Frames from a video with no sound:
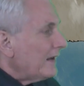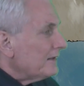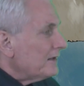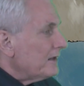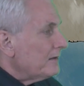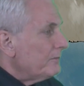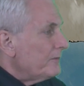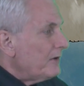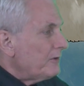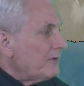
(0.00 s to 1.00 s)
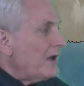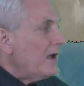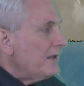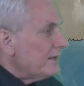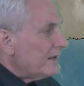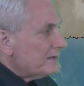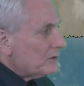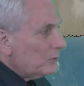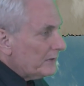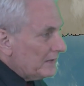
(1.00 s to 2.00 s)
and uh, enough of a high that
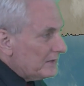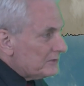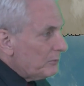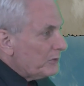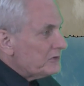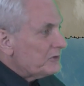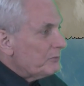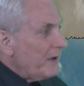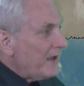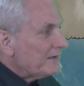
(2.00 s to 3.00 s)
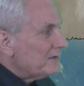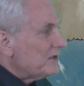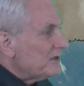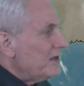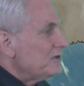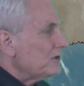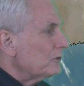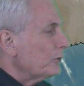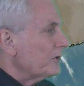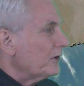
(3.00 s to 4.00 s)
that's holding this moisture back that's
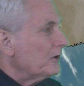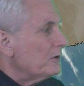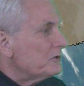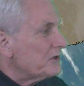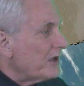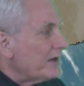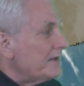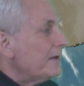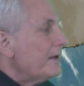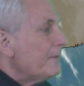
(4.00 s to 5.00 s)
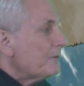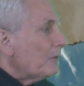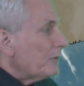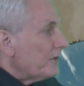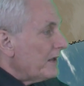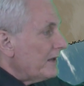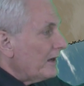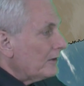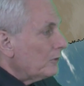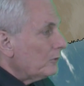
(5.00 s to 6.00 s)
edging toward the coastline with
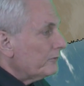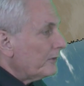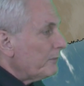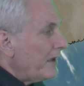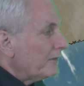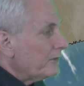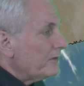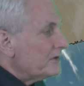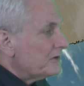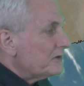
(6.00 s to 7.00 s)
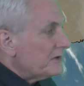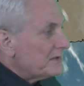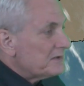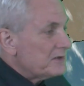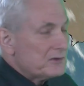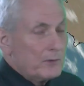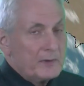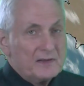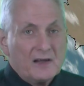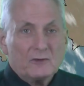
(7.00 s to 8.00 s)
a uh, cold front back through this area extends all
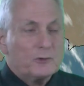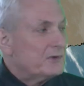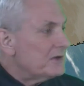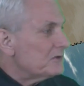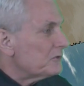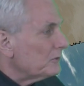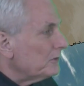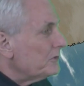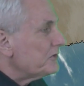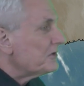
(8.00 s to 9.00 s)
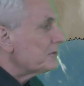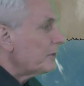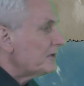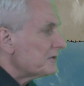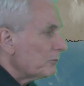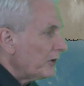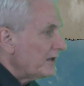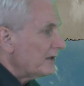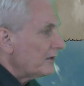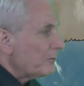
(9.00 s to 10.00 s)
the way down toward the eastern Aleutians, spurring some
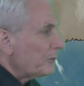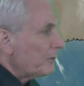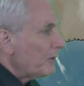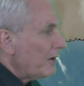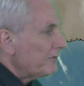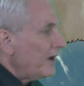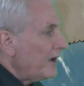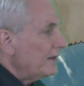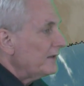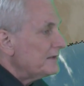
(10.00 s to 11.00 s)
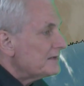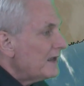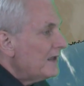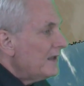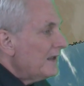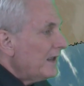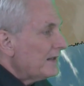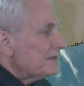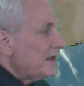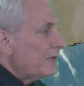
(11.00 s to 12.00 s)
rain into the Pribilof Islands
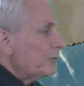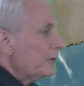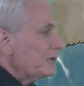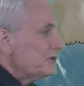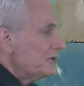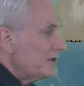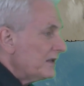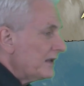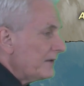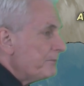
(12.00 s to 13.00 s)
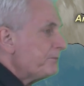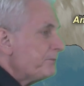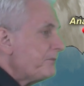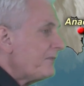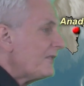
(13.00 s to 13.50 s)
and southward to the uh,